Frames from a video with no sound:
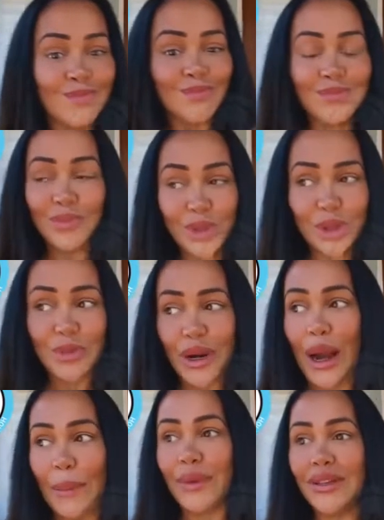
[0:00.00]
I'm super
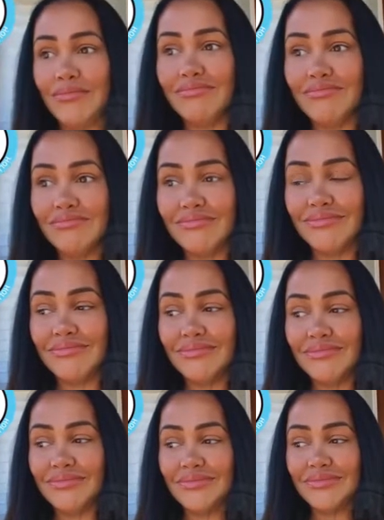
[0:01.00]
happy.
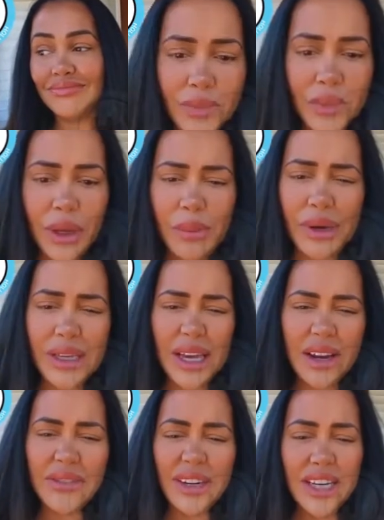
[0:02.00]
But
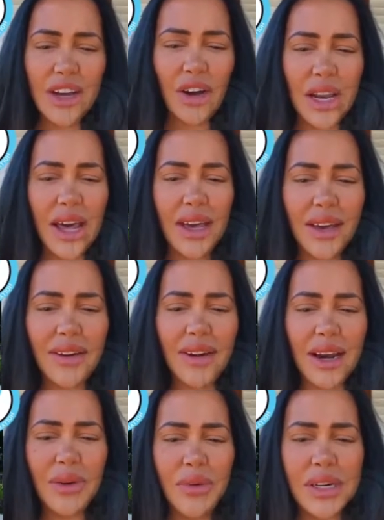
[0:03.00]
yeah, really all
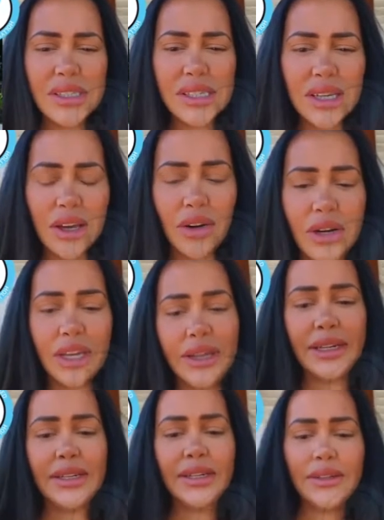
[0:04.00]
I wanted to get on
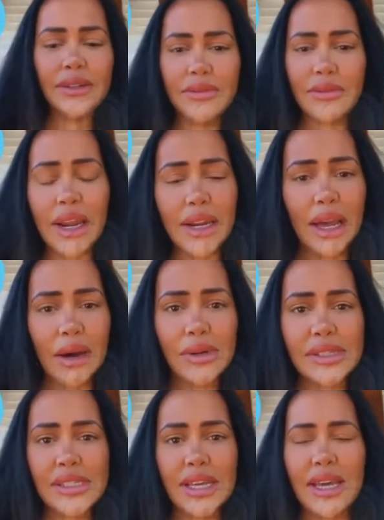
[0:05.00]
here right now
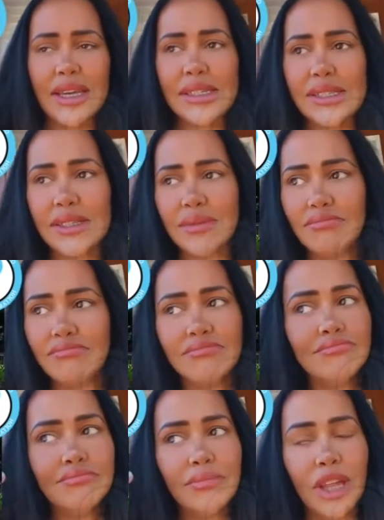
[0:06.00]
and say is
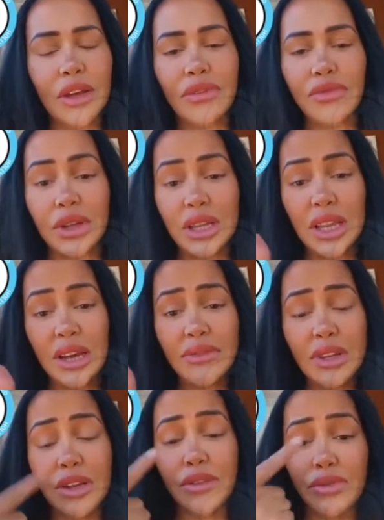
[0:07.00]
thank you for the love.
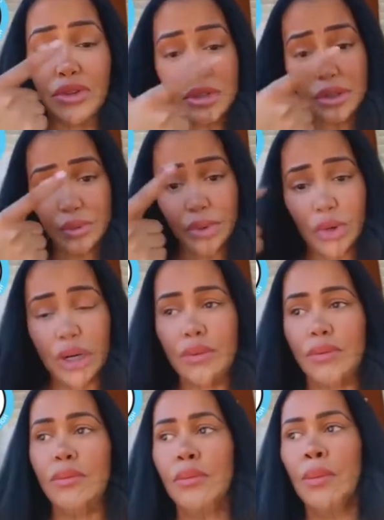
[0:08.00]
Thank you for the support.
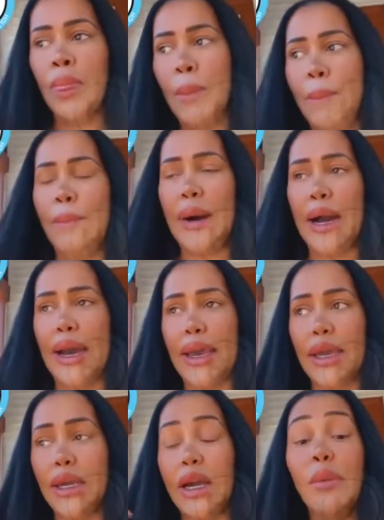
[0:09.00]

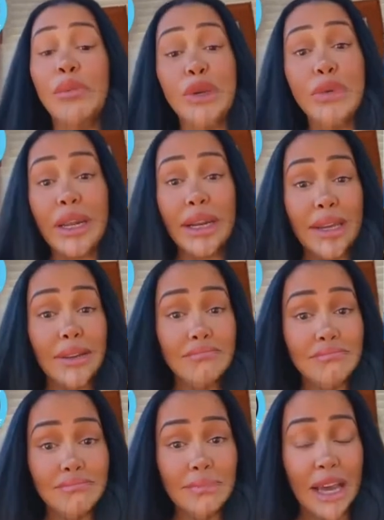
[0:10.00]
My community
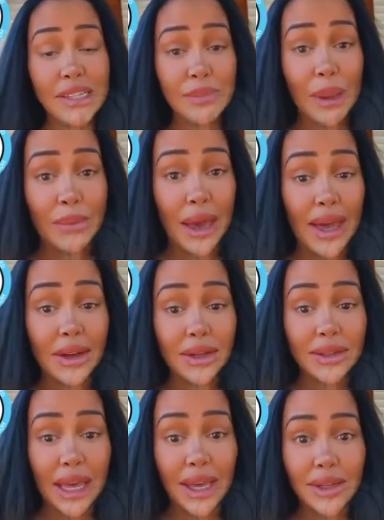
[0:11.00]
has my
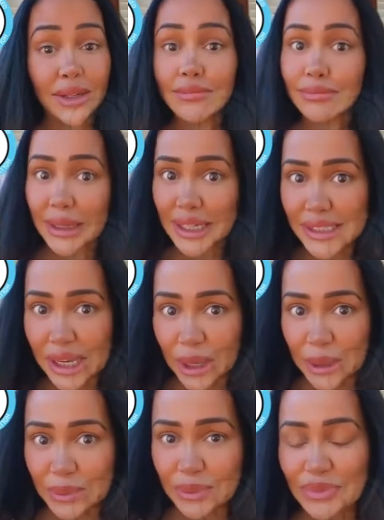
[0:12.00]
back, like, big
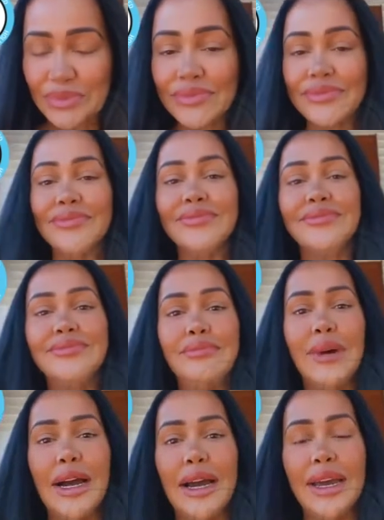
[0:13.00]
time.
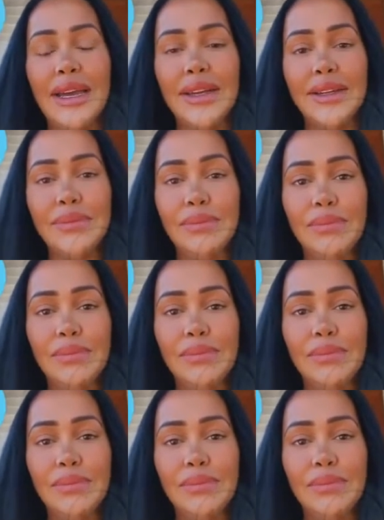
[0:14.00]
The